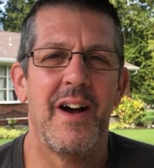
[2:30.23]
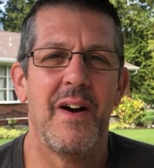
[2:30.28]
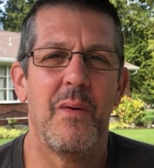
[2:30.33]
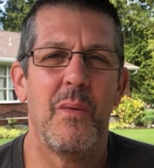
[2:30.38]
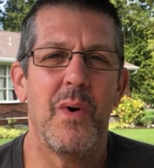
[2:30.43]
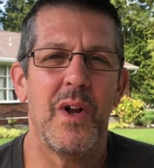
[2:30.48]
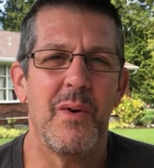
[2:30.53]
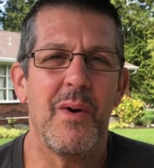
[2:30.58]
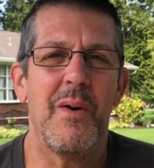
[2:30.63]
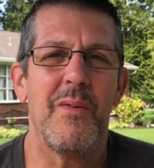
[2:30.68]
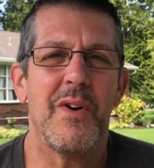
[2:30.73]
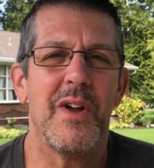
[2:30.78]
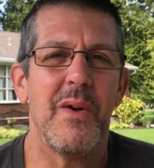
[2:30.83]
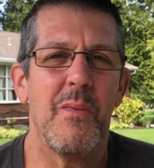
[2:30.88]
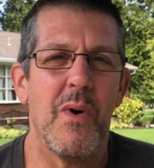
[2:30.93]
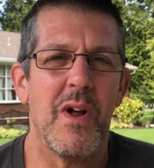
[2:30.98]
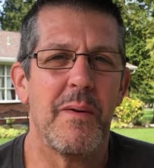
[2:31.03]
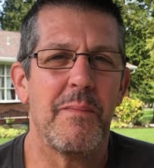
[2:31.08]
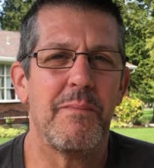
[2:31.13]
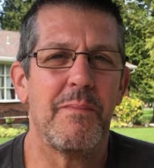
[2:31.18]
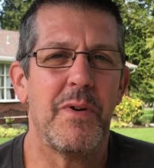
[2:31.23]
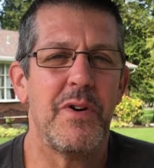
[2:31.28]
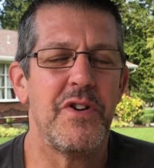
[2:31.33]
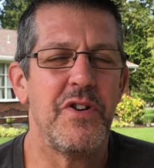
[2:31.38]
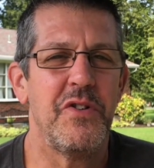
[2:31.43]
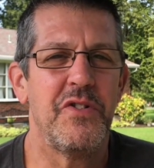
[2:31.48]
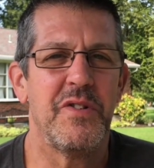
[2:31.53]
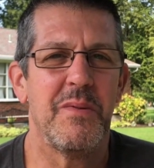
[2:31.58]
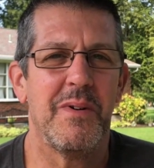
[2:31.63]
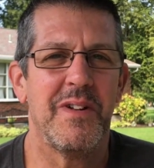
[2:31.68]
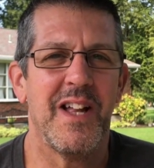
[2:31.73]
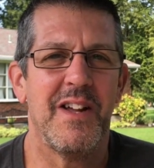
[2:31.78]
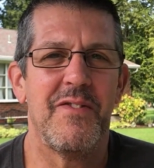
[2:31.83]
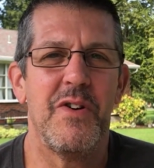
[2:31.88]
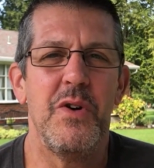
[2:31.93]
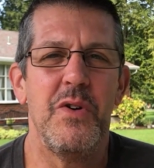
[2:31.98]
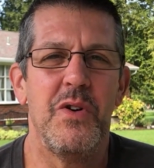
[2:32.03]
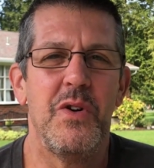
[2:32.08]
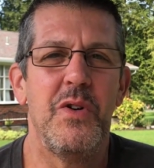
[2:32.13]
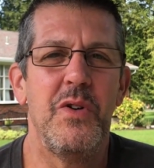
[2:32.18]
want to produce in my life?
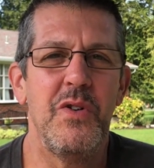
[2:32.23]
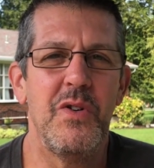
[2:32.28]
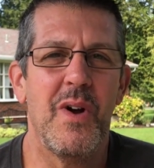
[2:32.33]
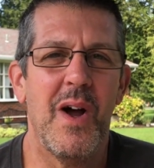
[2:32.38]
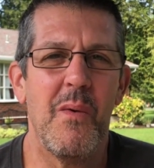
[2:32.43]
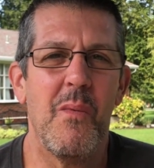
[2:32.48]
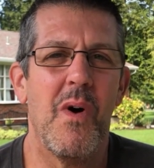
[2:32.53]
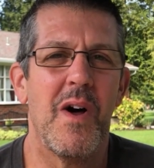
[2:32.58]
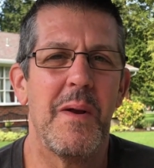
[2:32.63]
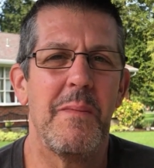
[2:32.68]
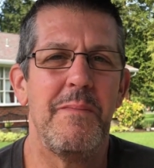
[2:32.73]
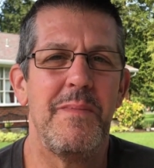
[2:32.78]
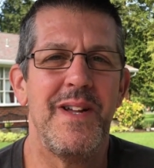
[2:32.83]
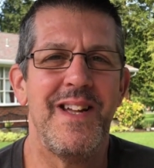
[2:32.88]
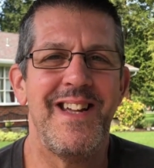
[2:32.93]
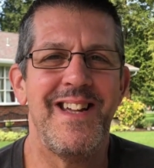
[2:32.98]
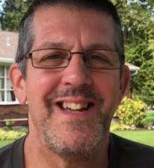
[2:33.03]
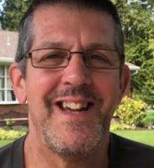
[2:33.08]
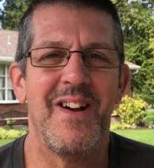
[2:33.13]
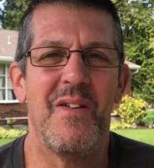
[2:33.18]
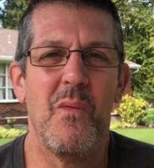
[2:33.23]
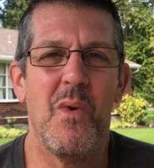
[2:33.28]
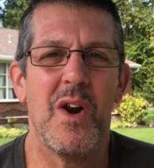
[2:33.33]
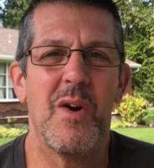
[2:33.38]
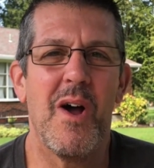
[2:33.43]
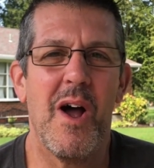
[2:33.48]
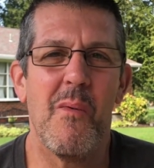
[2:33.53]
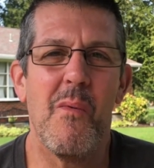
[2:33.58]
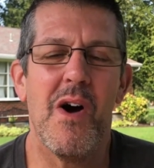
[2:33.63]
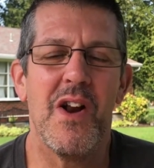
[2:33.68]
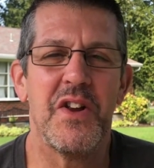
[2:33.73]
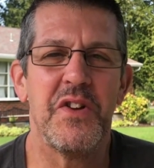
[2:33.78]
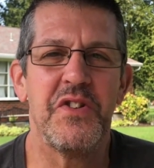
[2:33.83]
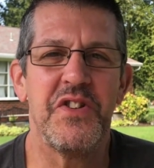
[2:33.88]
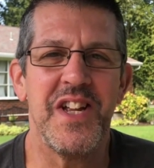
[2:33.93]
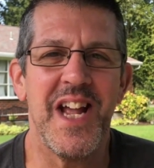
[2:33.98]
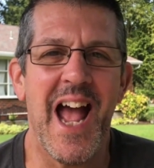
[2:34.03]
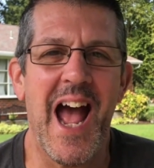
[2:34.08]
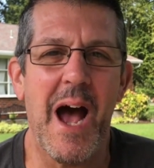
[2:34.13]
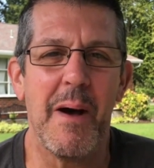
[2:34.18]
Who do I want to be and what do I want to
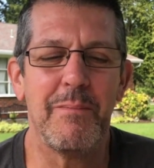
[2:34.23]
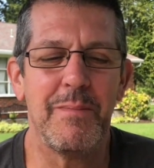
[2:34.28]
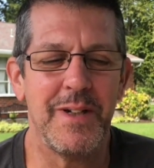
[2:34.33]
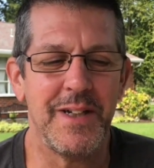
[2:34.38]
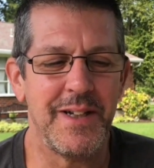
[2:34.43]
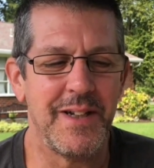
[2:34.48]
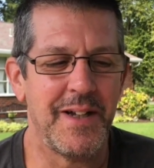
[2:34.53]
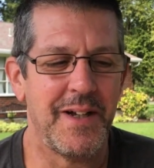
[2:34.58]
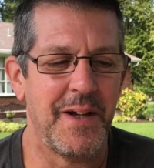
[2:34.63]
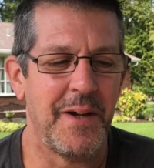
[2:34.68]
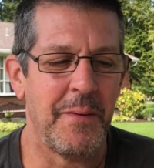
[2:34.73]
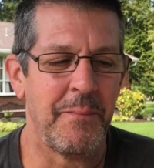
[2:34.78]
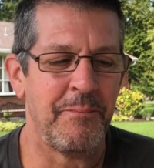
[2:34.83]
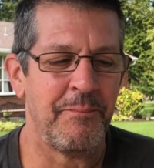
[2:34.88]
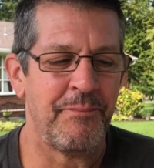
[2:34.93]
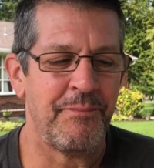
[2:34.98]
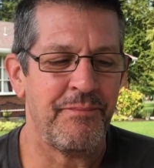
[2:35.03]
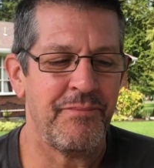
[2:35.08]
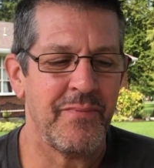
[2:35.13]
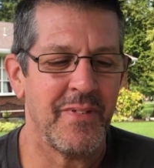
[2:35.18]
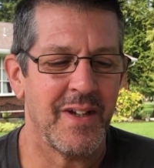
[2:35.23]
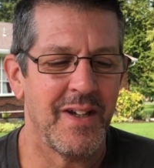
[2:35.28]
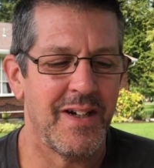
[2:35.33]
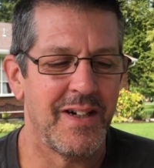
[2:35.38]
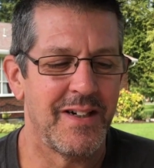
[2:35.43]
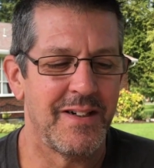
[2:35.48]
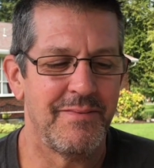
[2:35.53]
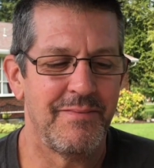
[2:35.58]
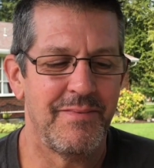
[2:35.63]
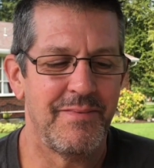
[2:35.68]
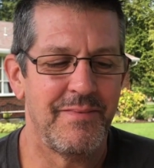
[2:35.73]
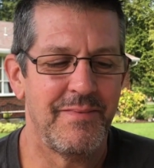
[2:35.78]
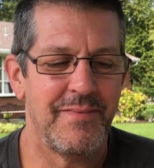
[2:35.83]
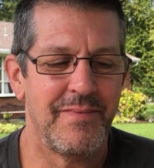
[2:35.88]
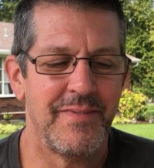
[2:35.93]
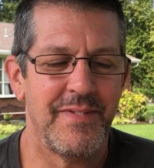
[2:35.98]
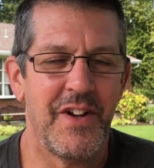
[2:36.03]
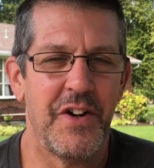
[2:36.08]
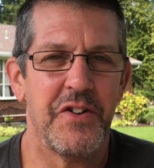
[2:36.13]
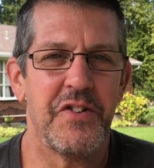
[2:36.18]
see happen?
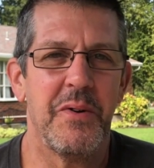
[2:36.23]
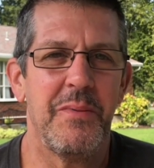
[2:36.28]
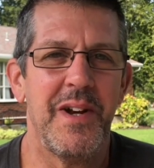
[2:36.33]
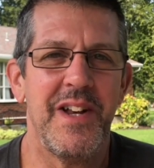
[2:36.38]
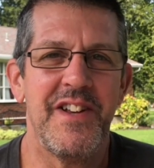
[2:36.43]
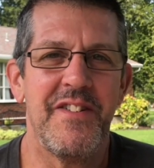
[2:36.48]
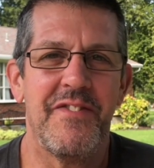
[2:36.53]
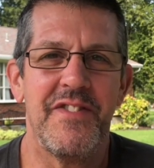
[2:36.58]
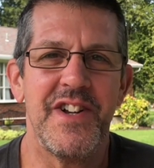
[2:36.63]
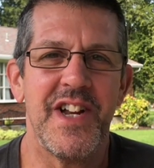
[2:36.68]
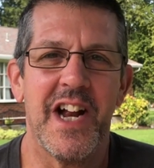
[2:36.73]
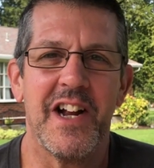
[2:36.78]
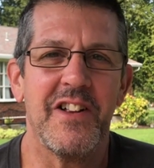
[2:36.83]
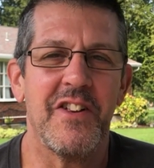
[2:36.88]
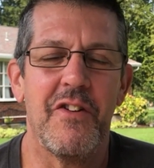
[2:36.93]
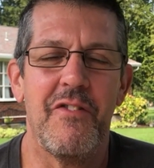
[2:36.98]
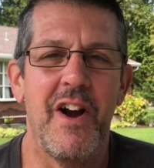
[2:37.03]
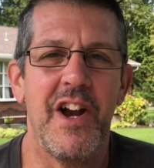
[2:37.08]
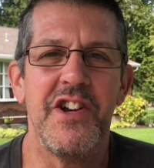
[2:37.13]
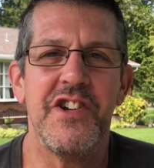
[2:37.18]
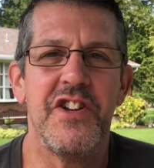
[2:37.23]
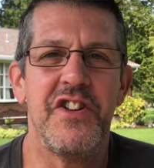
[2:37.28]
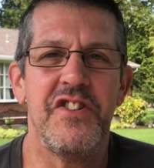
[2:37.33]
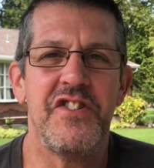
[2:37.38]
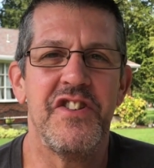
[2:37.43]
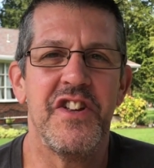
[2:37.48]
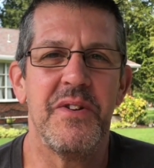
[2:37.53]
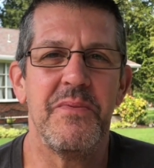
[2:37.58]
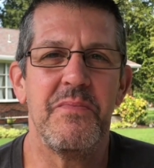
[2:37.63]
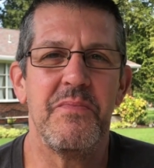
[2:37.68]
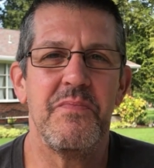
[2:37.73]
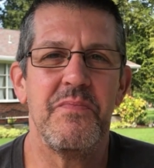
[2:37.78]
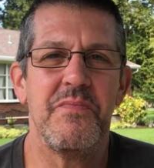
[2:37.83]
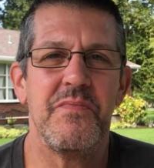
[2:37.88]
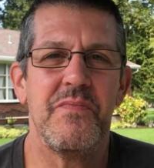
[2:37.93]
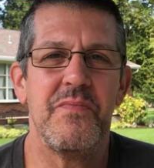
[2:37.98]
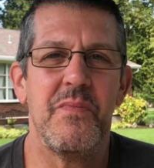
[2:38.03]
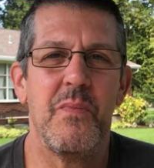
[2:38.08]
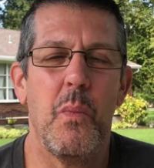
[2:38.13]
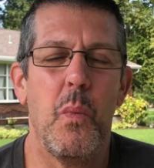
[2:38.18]
There are so many different declarations that
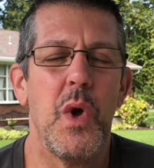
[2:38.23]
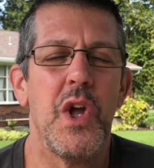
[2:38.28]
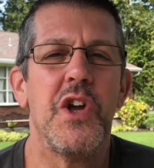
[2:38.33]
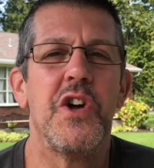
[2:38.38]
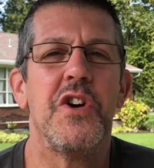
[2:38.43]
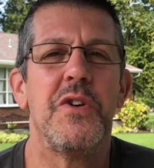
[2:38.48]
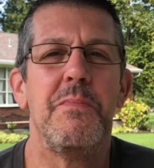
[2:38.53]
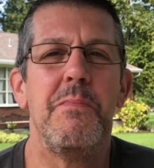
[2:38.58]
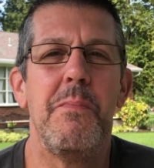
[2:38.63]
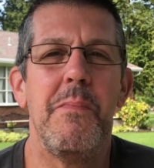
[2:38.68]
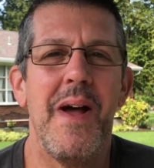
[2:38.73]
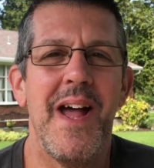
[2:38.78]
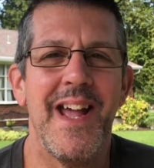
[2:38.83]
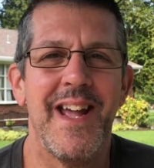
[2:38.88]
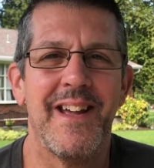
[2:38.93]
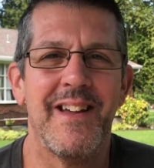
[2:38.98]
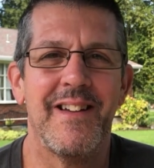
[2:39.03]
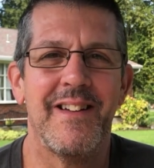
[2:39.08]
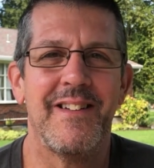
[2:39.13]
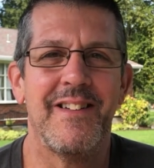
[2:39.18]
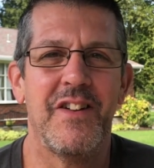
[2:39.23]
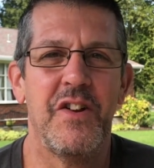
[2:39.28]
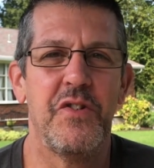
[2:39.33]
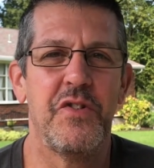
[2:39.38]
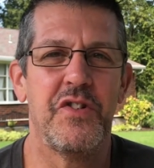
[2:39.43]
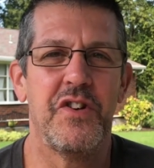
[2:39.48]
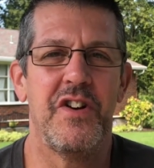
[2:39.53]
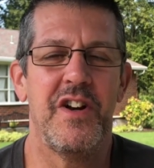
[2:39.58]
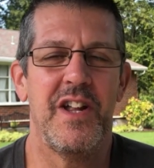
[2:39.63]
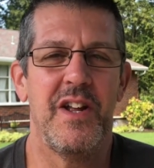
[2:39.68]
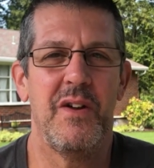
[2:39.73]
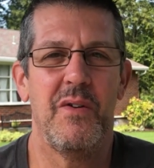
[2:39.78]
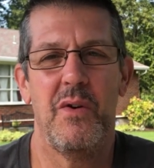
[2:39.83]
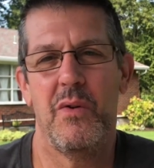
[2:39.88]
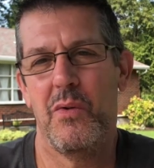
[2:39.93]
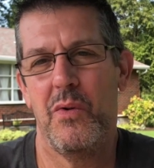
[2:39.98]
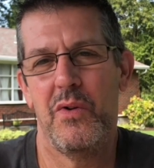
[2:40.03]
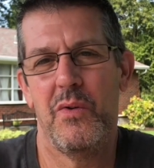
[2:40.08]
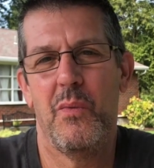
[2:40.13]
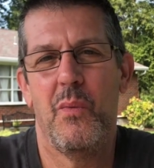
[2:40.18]
we could make concerning
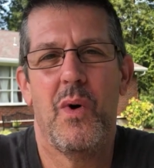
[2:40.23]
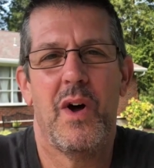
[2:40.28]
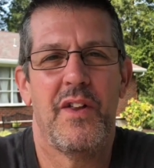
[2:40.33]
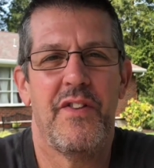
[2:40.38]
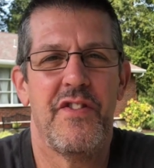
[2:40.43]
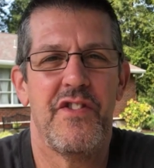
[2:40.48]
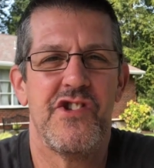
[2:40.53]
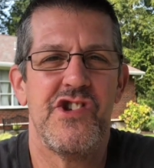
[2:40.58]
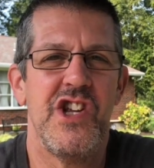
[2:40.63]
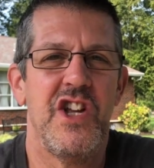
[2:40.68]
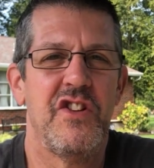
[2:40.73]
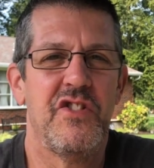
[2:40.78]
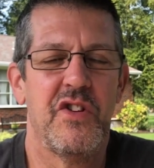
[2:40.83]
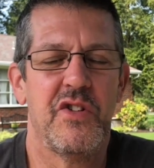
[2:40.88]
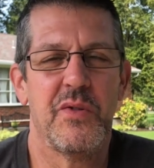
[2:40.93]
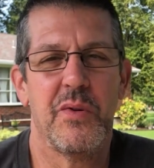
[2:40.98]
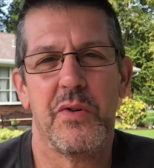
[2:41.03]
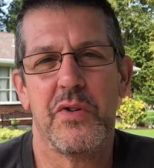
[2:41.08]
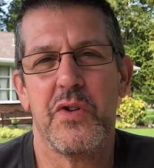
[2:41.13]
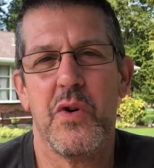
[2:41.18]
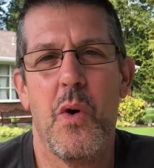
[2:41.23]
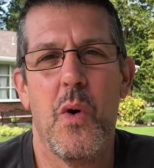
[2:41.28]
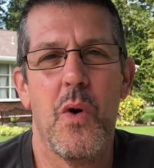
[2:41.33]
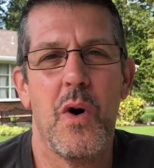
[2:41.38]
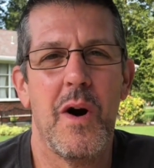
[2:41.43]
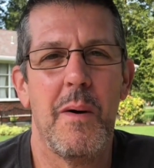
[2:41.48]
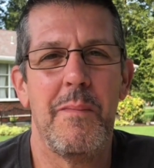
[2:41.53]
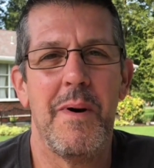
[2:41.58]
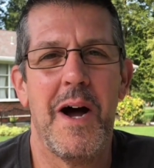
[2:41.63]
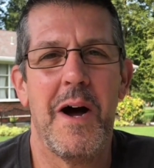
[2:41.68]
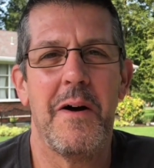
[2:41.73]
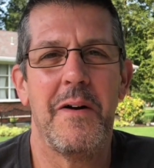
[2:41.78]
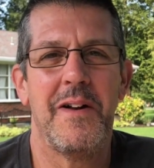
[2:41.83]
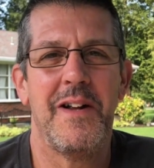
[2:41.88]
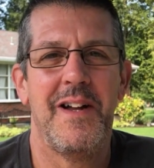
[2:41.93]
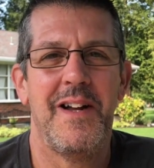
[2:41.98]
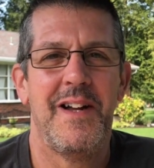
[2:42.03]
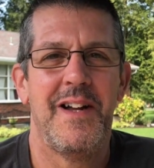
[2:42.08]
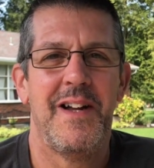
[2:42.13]
what Jesus was core about.